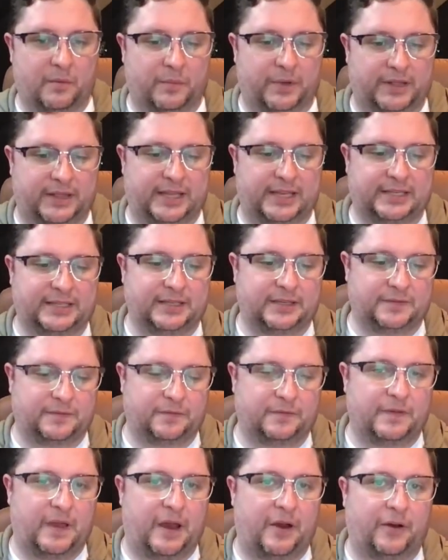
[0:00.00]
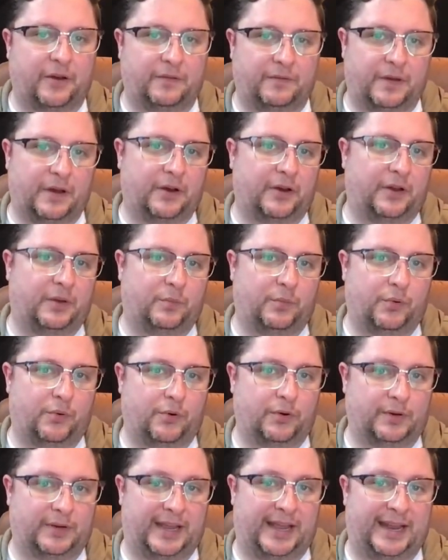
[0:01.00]
But this is very, very
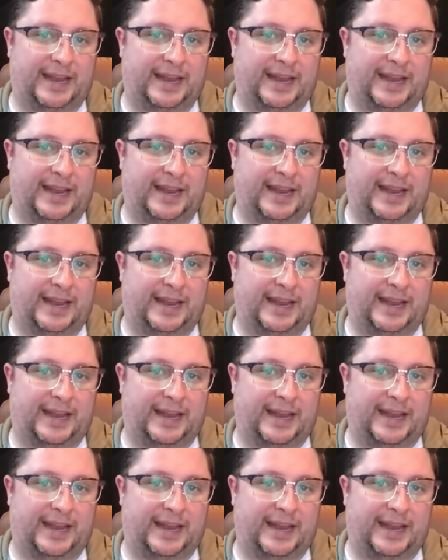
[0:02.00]
important,